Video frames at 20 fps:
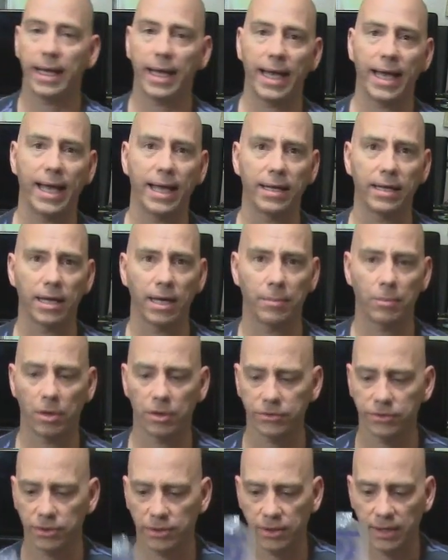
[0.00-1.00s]
And I'm
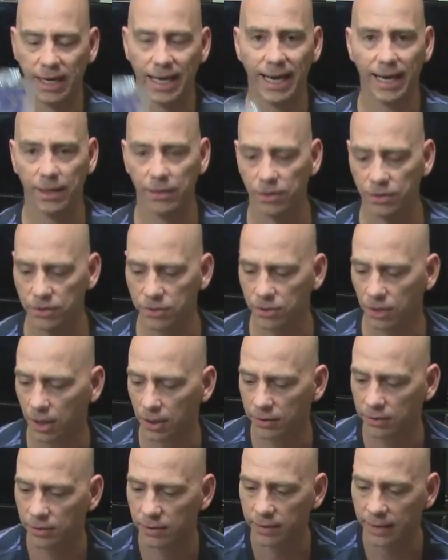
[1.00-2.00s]
also going to add the
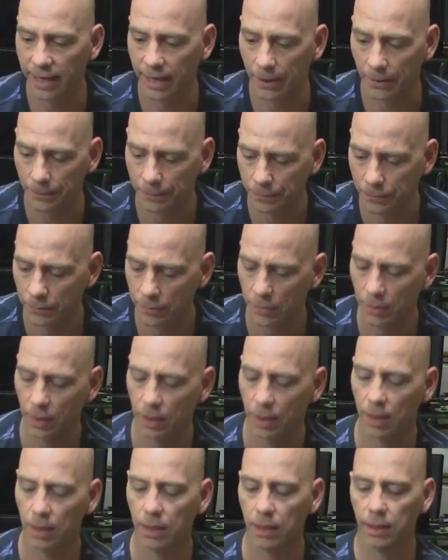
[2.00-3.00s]
salt. Now,
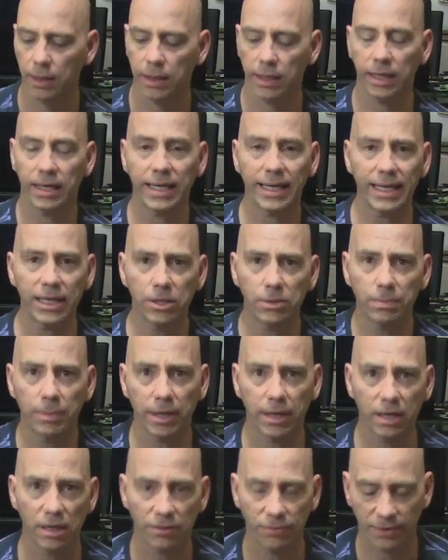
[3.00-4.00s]
in each
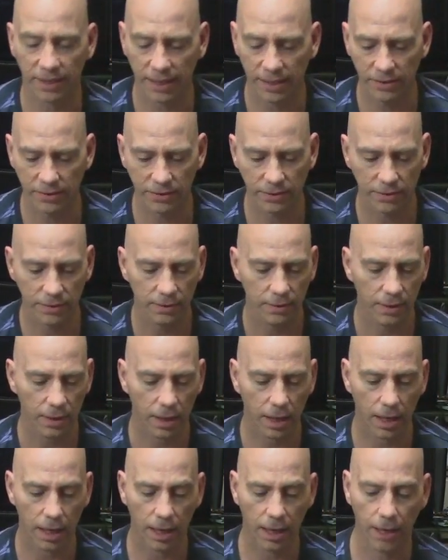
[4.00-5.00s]
bucket of ice,
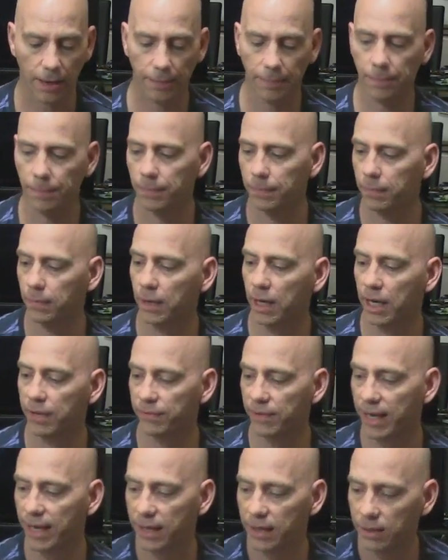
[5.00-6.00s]
um,
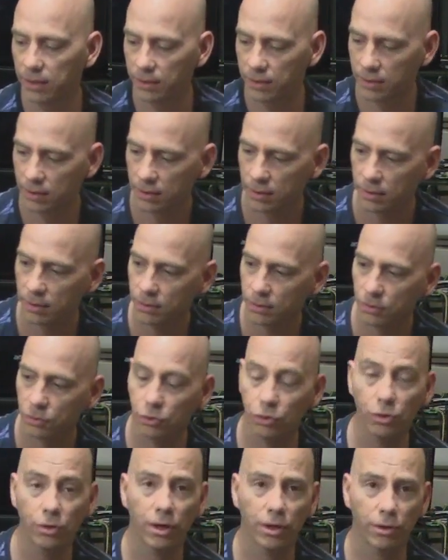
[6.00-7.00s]
I've added two